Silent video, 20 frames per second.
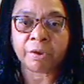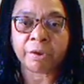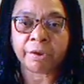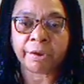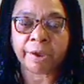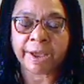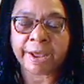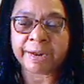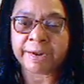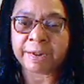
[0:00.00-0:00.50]

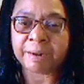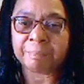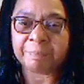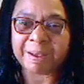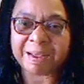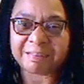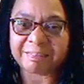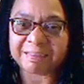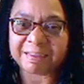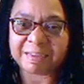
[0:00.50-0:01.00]
And
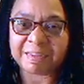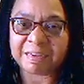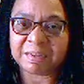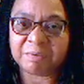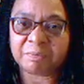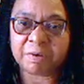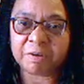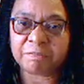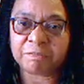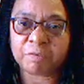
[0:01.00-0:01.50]
basically
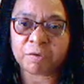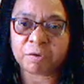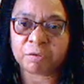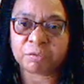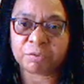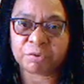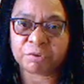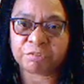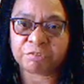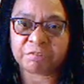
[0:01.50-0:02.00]
what
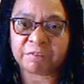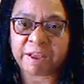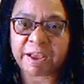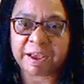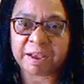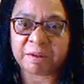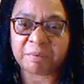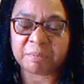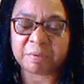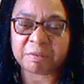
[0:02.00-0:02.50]
folks were
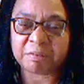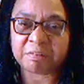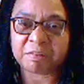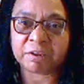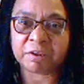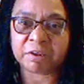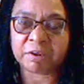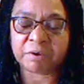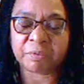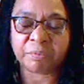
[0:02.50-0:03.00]
saying was,
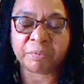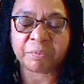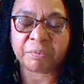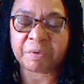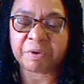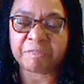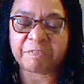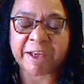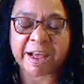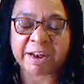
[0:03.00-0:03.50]
look,
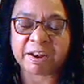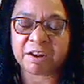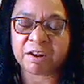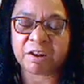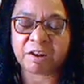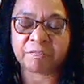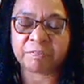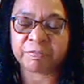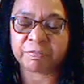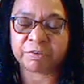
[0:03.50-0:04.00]
we've had
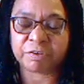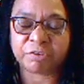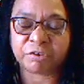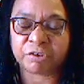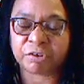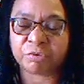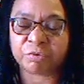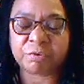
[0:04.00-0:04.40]
enough of the church.